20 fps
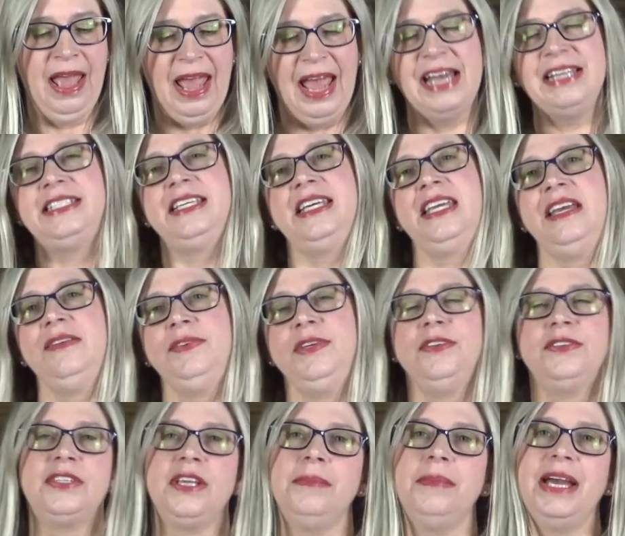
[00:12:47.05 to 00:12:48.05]
And to give
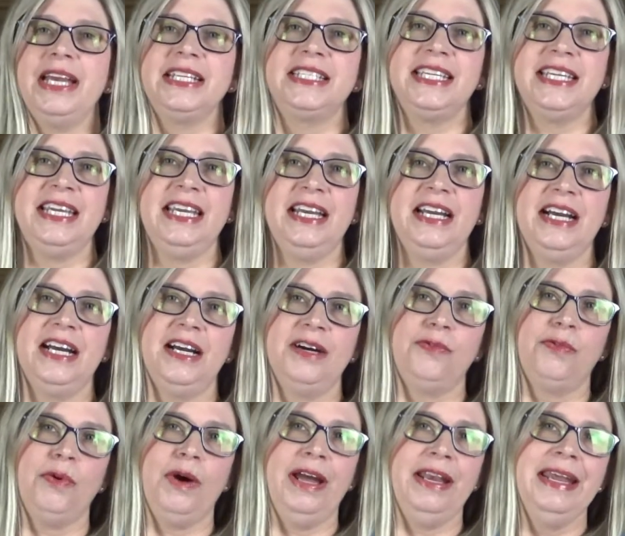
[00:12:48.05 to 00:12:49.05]
you some idea
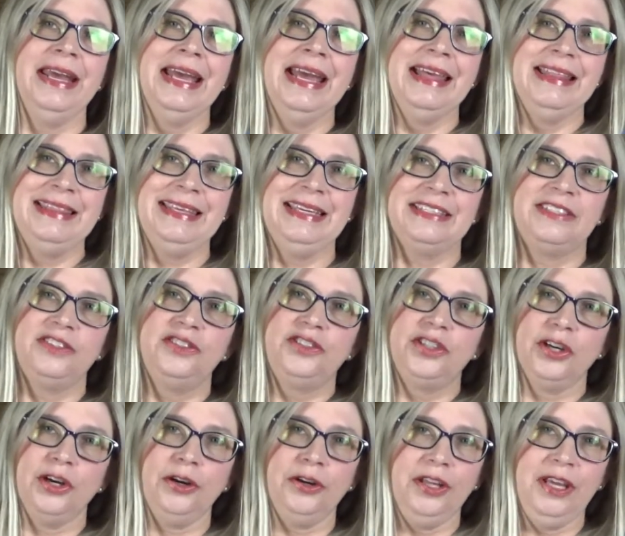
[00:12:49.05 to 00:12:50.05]
of what this
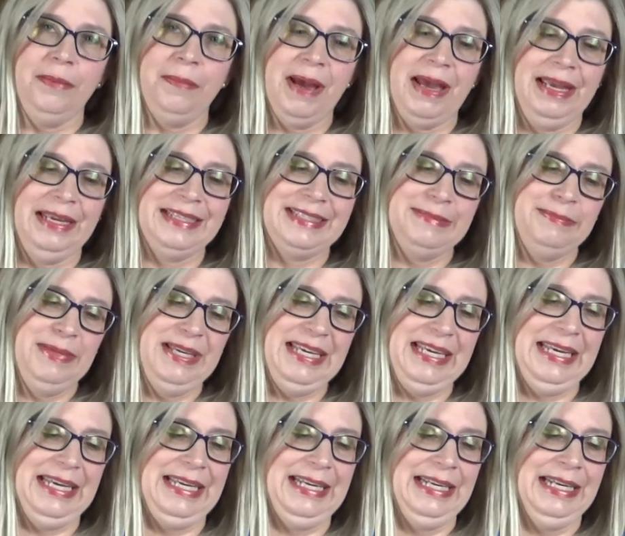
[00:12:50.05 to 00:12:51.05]
journey might
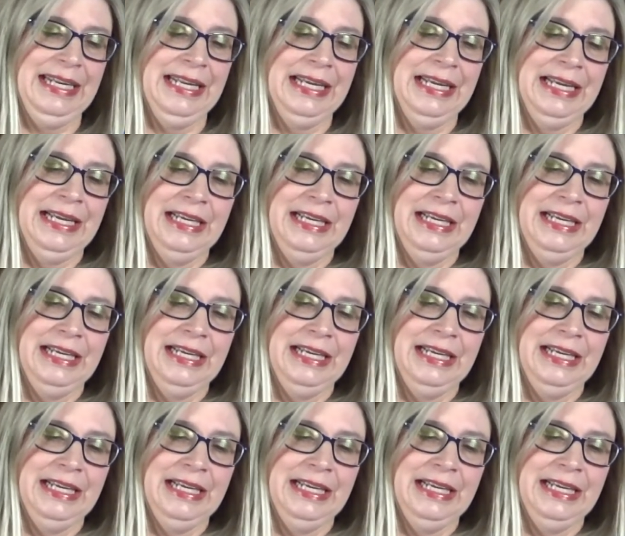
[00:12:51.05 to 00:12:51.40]
mean,